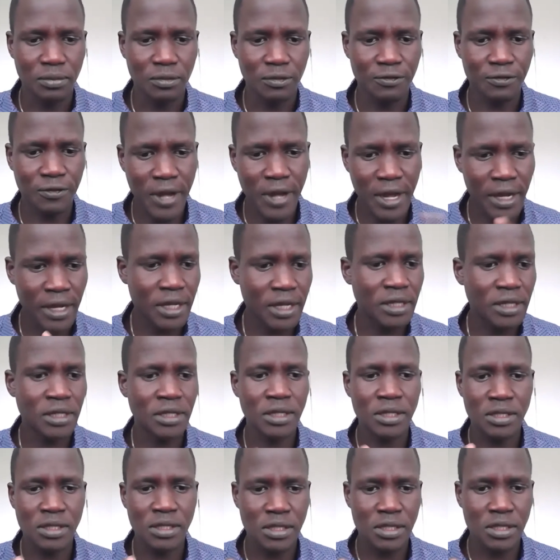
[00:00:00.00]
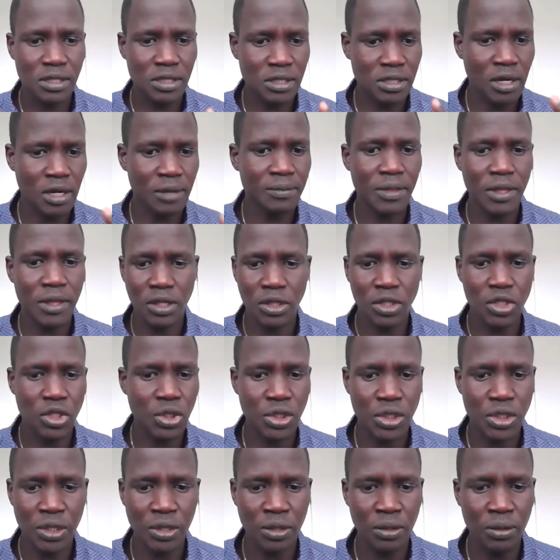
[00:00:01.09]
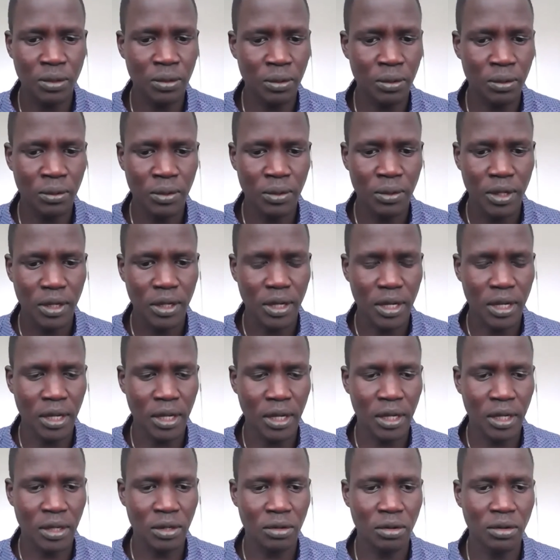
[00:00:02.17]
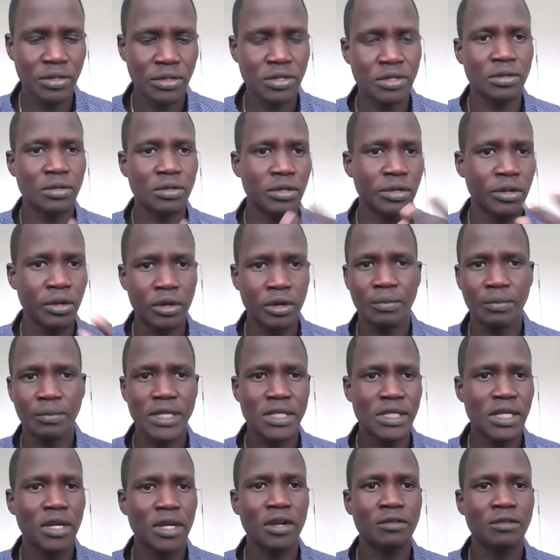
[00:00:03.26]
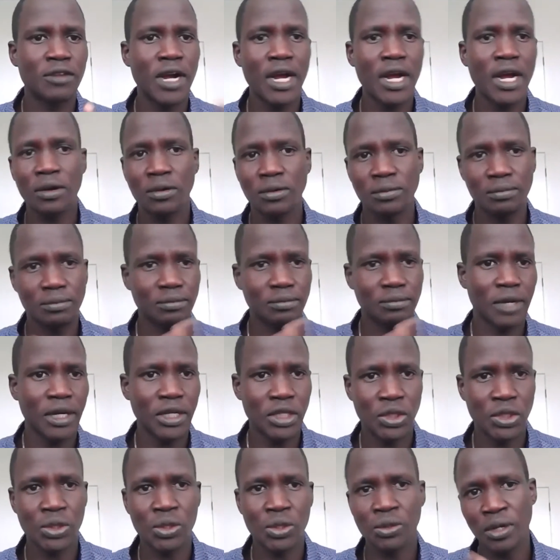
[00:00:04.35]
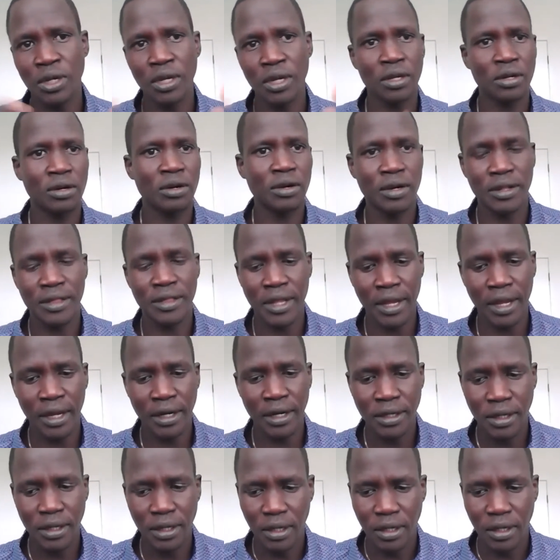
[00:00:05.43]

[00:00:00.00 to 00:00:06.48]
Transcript: find something to do, and also look at myself, how my journey and all of that.